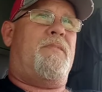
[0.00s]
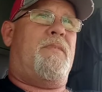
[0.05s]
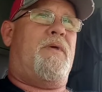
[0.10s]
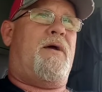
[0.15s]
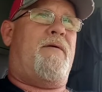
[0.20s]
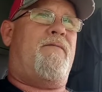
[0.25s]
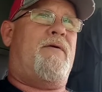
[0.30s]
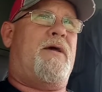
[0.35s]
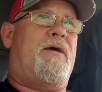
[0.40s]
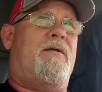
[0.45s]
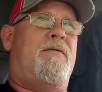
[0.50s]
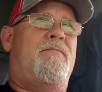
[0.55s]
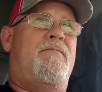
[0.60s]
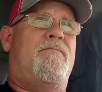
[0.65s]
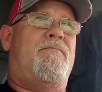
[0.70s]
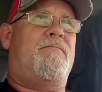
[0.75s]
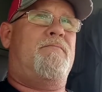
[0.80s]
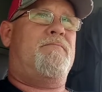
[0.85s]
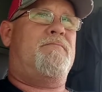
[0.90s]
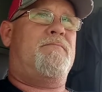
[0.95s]
I've had
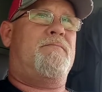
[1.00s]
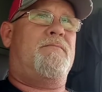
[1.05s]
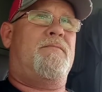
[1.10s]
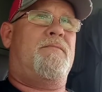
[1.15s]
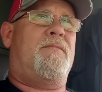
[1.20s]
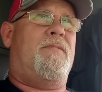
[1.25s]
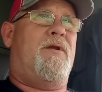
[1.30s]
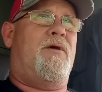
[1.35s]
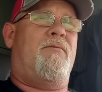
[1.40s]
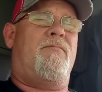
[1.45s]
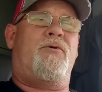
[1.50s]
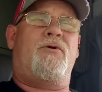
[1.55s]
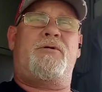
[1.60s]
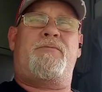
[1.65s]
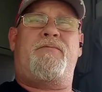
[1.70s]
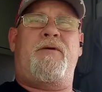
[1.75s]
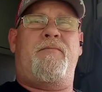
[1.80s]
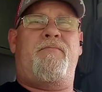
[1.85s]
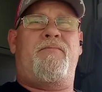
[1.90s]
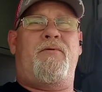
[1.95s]
numerous
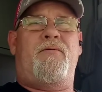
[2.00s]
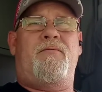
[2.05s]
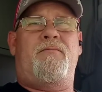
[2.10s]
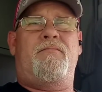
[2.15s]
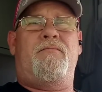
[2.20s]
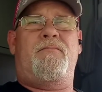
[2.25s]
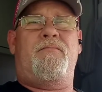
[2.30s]
people